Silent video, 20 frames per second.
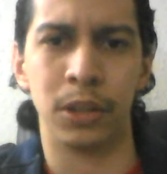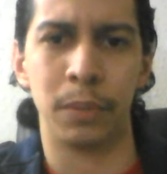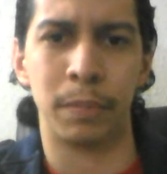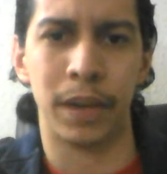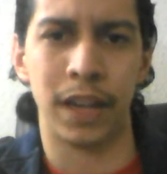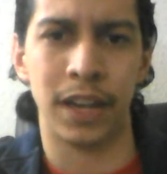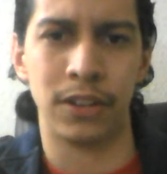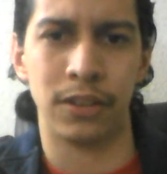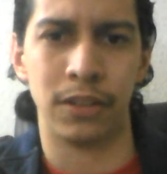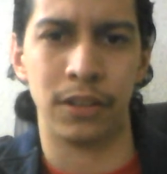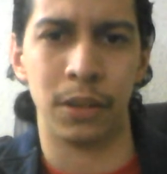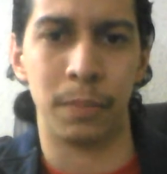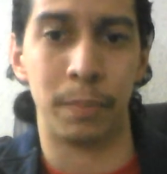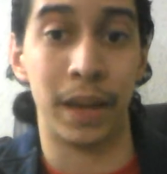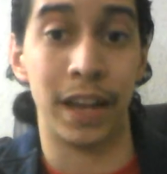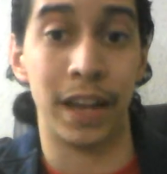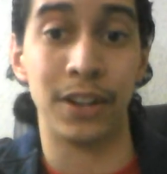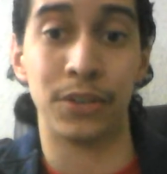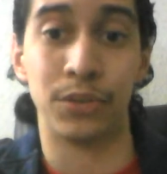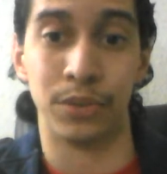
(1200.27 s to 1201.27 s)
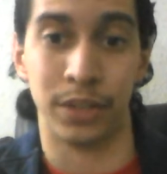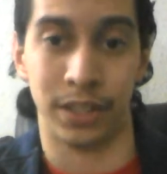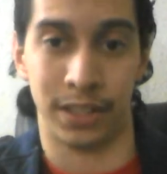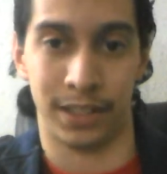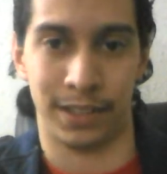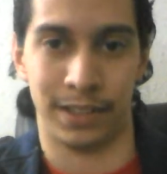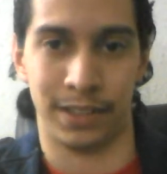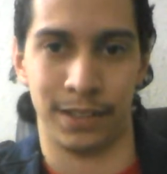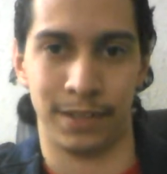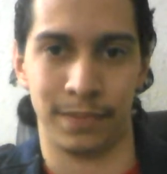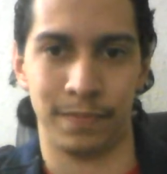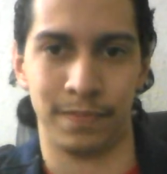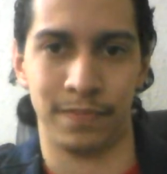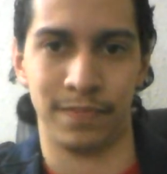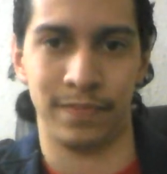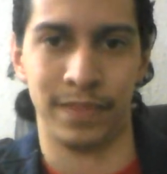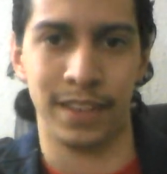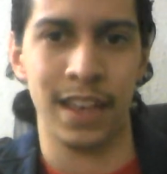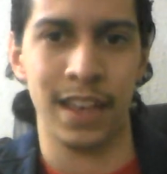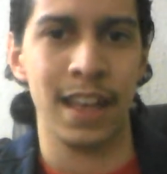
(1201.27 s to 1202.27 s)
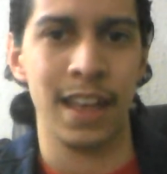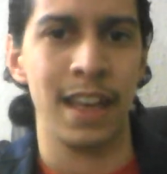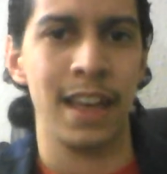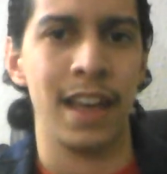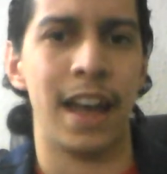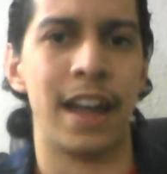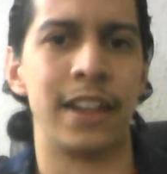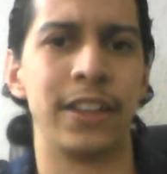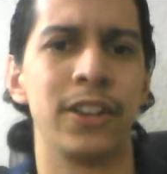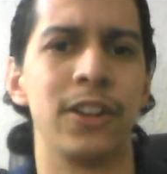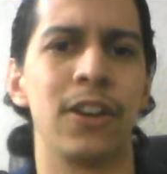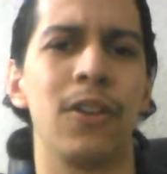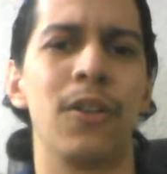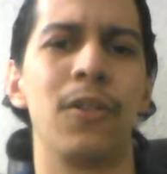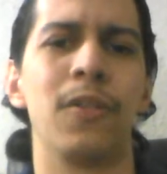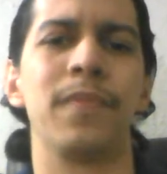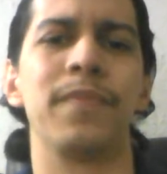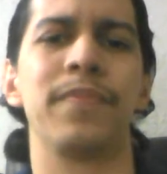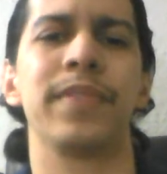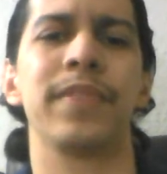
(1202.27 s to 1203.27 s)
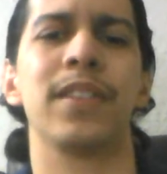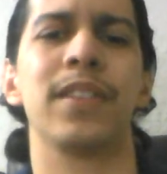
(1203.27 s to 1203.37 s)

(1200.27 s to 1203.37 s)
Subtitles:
the Patriots? And you know,